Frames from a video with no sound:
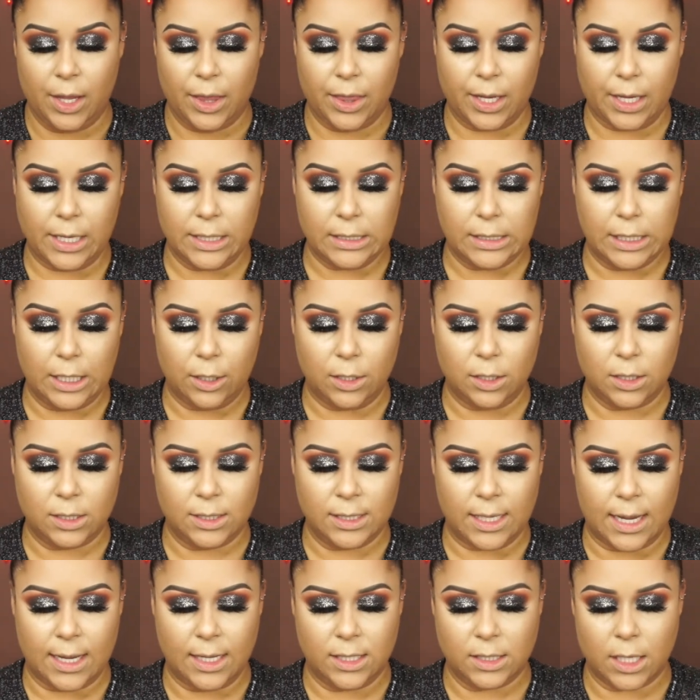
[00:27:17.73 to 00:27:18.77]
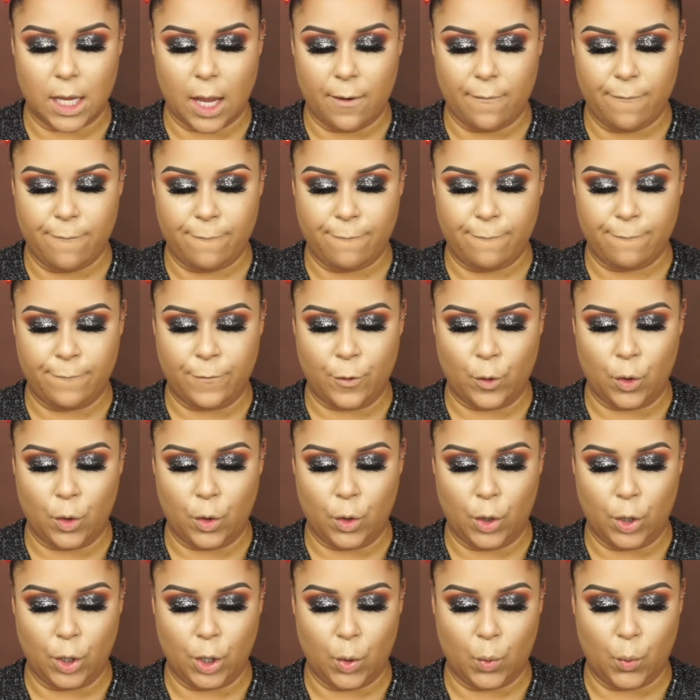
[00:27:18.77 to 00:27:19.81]
The concealer says
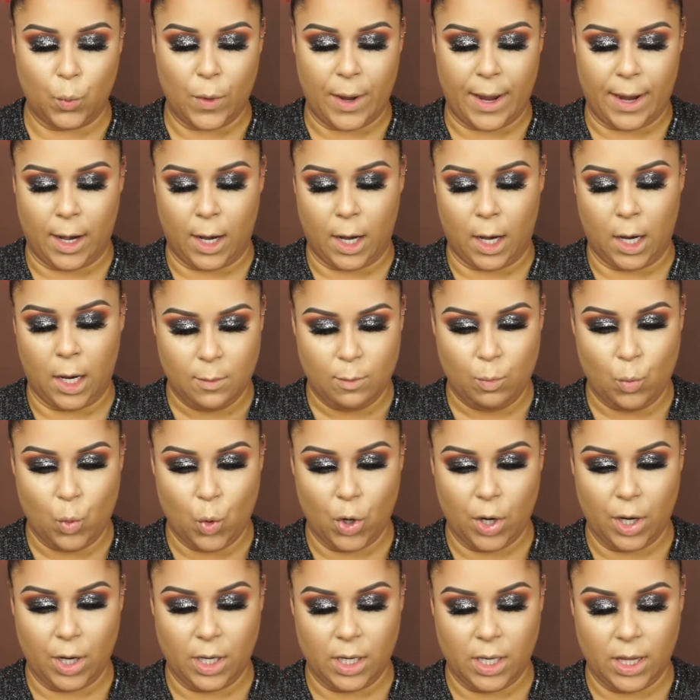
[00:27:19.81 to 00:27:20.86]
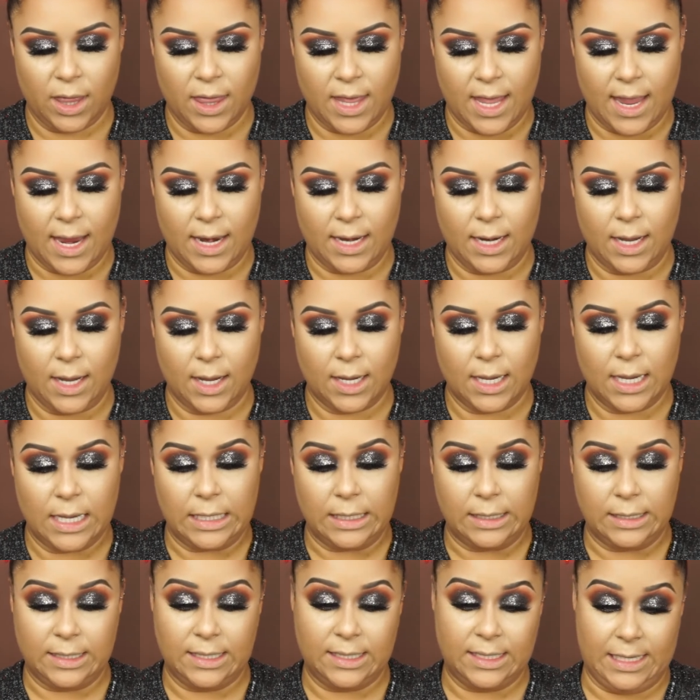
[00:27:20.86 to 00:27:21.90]
full wear, more than
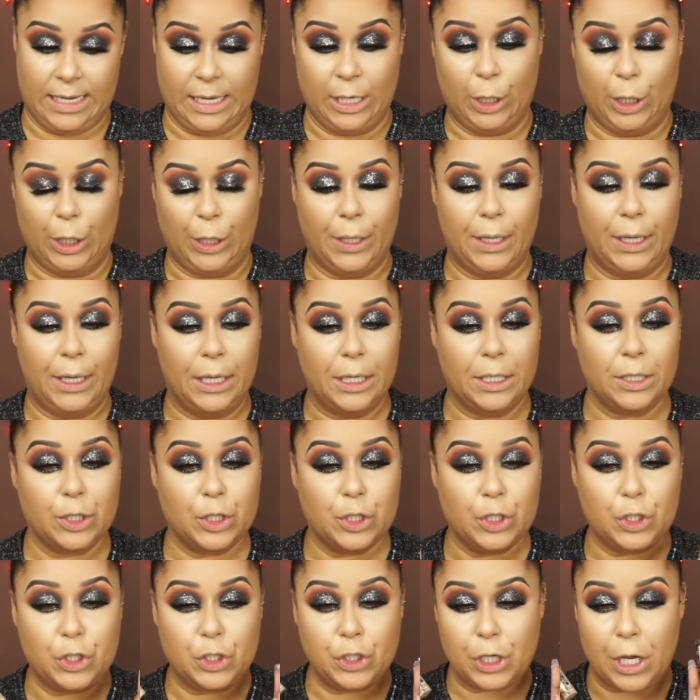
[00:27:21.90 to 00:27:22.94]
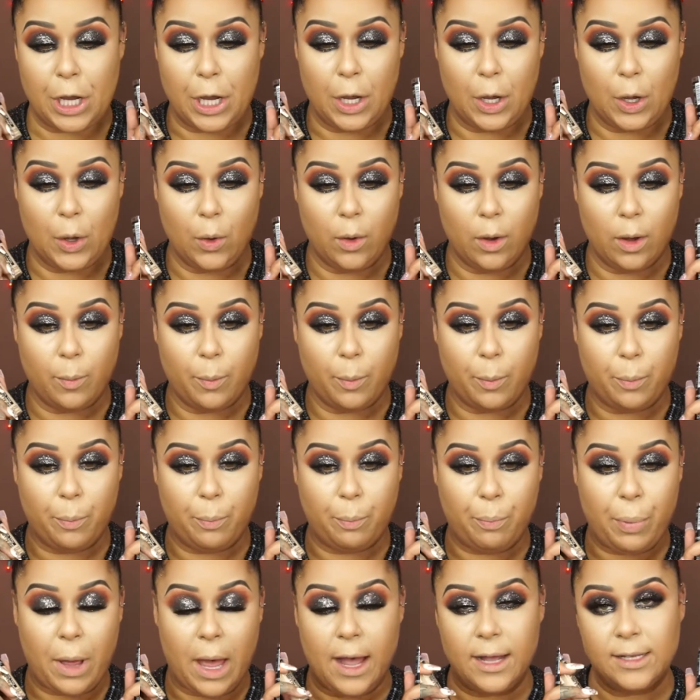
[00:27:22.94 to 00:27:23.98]
concealer. So
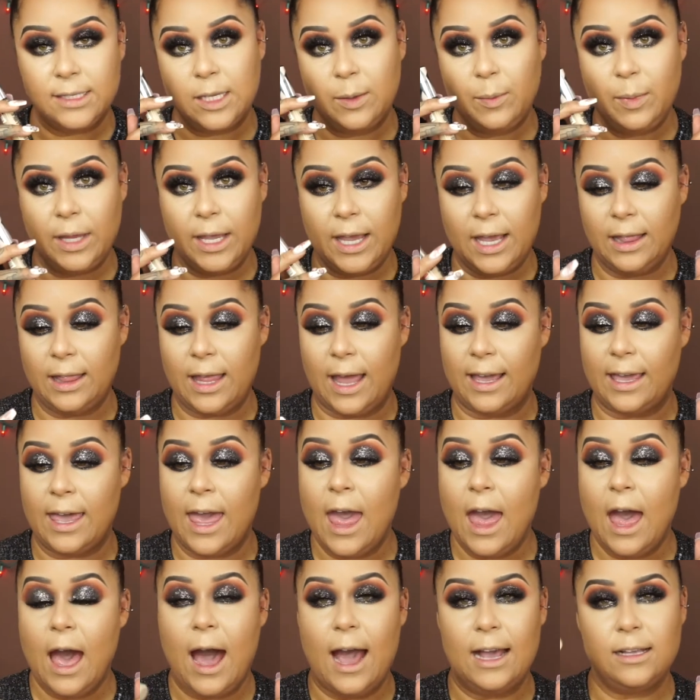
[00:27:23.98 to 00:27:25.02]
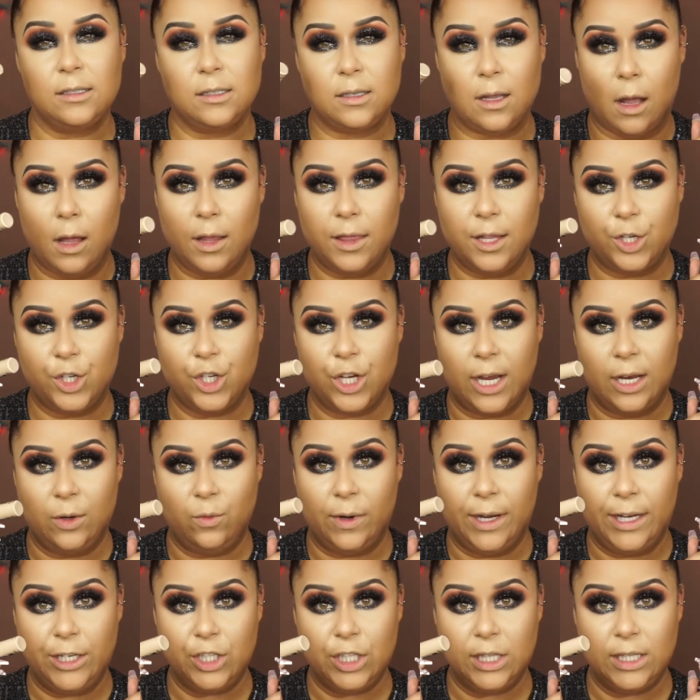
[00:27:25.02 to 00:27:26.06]
possibly, like, I saw the shade
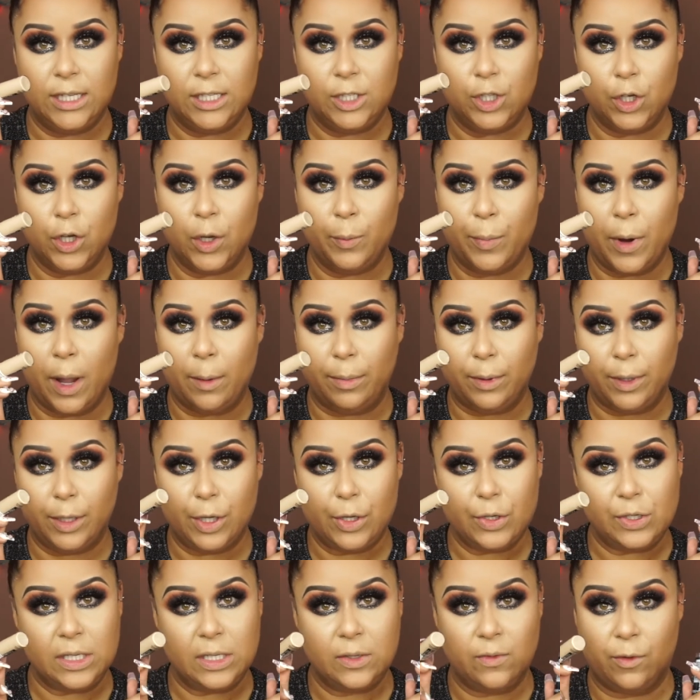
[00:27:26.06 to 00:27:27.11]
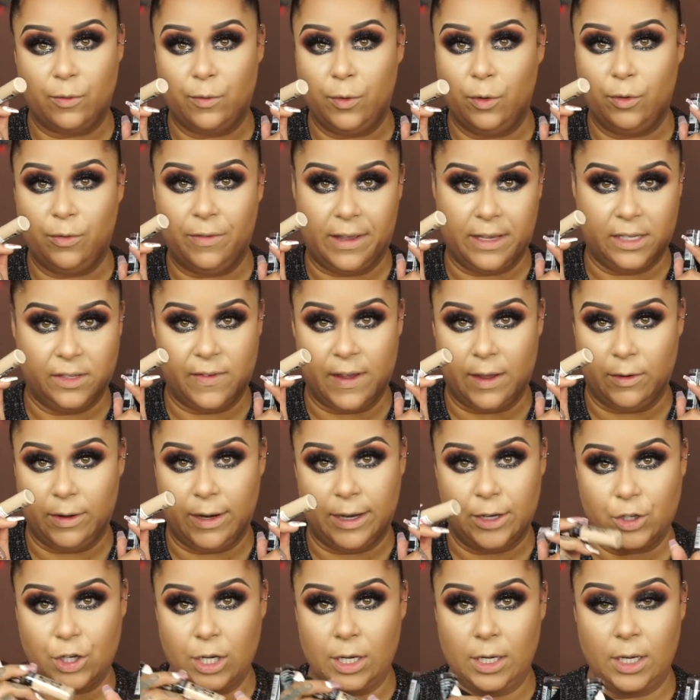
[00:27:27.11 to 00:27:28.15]
range in this. You could probably use this for full face
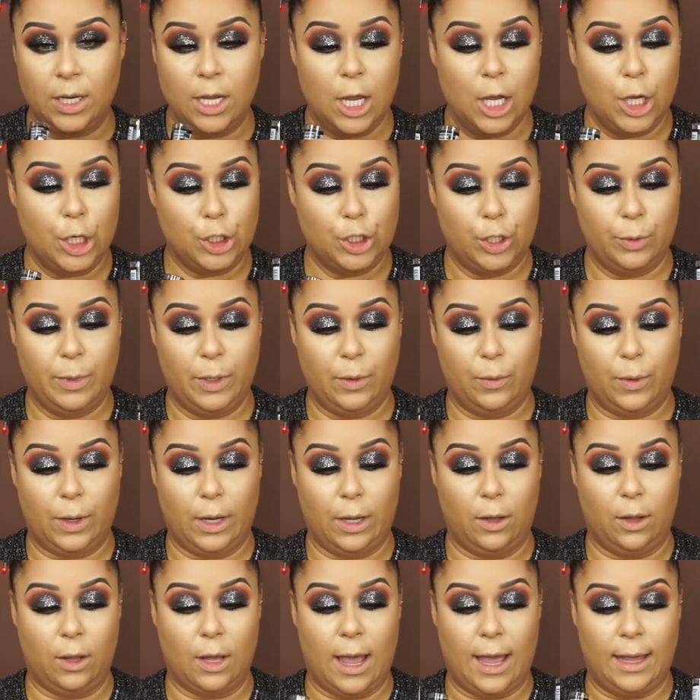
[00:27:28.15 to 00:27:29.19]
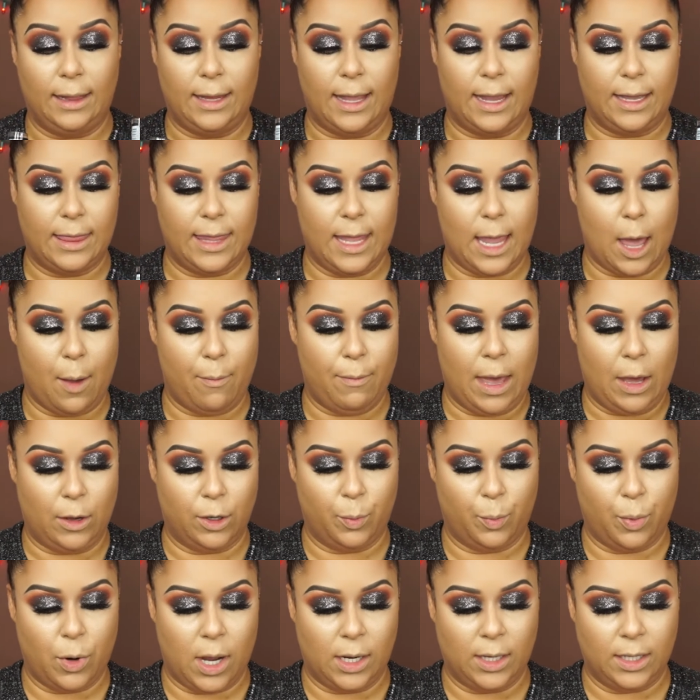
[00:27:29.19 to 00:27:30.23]
foundation, to be real. I like the amount
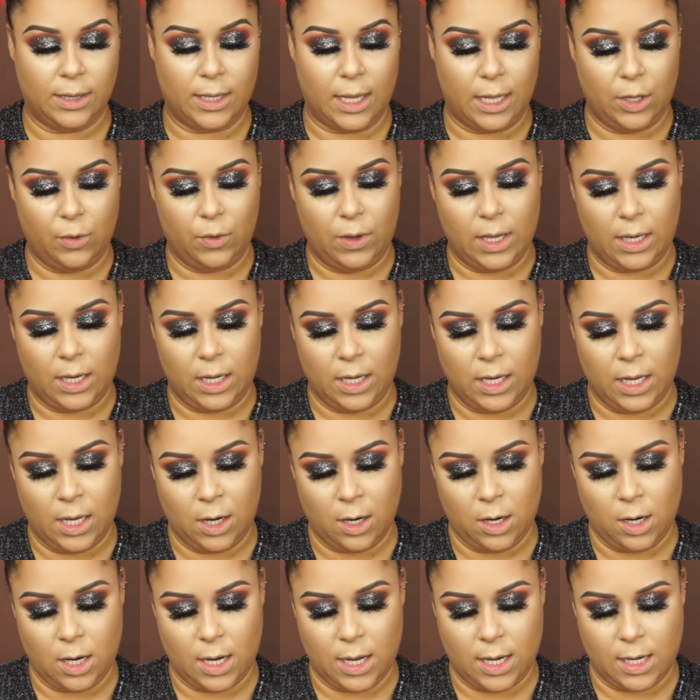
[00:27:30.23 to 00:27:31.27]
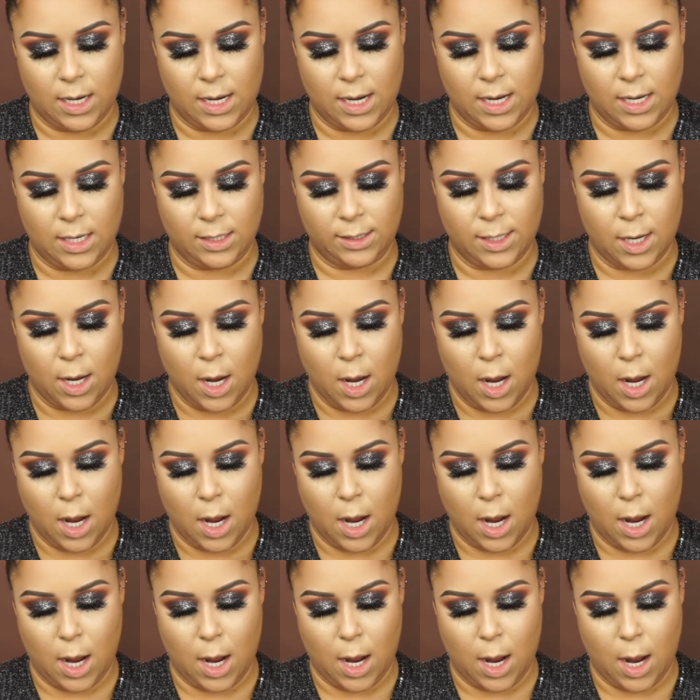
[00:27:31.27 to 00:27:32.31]
of product that you get in here. It is
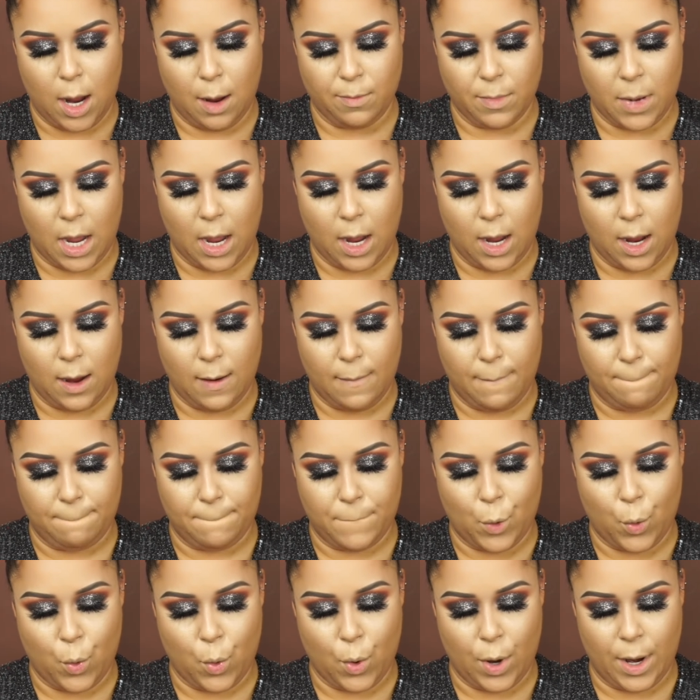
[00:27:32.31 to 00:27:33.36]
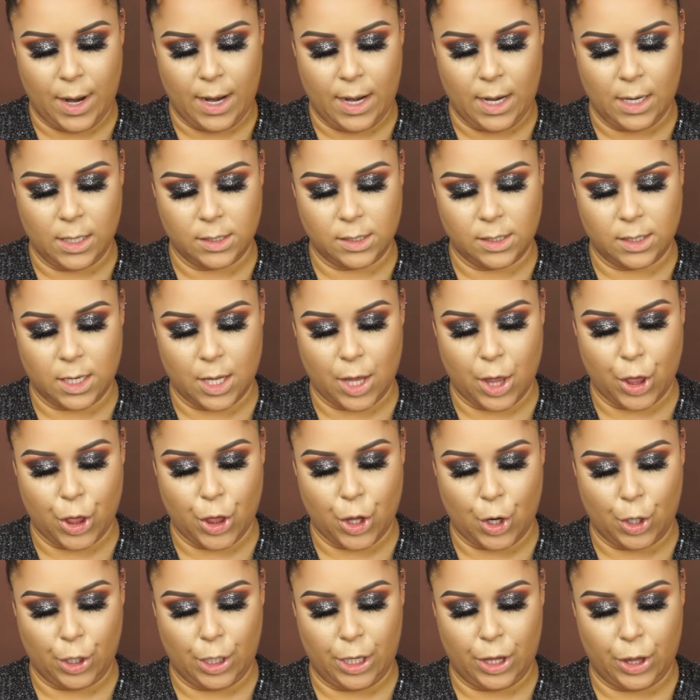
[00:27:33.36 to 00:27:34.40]

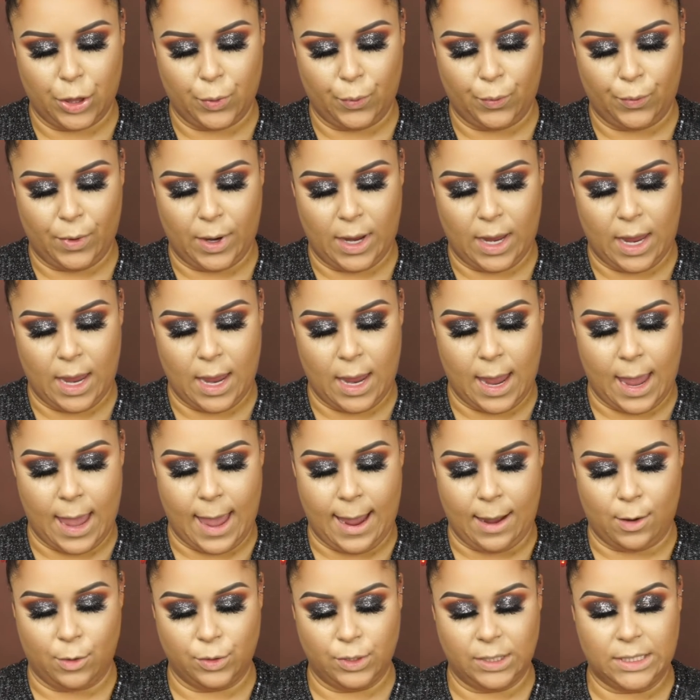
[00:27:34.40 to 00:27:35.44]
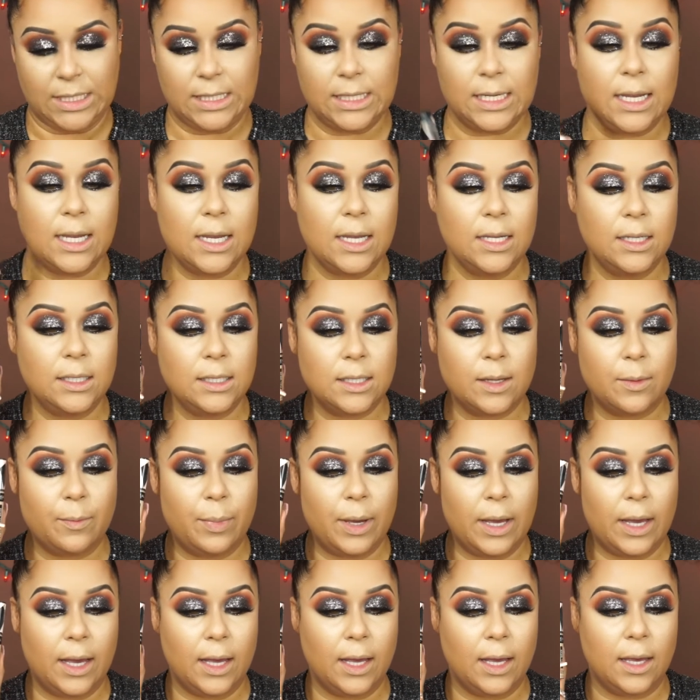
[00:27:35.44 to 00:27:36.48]
0.33 ounces,
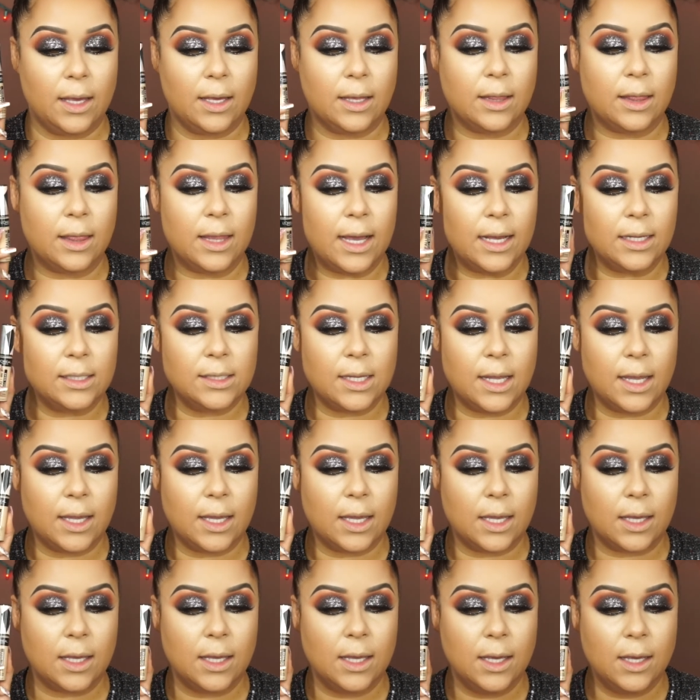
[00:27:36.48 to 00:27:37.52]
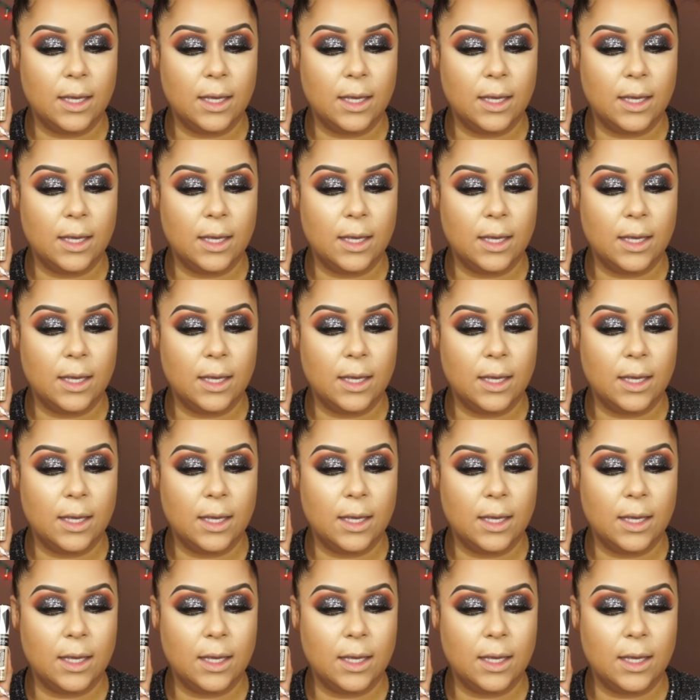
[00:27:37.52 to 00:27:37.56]
but that's like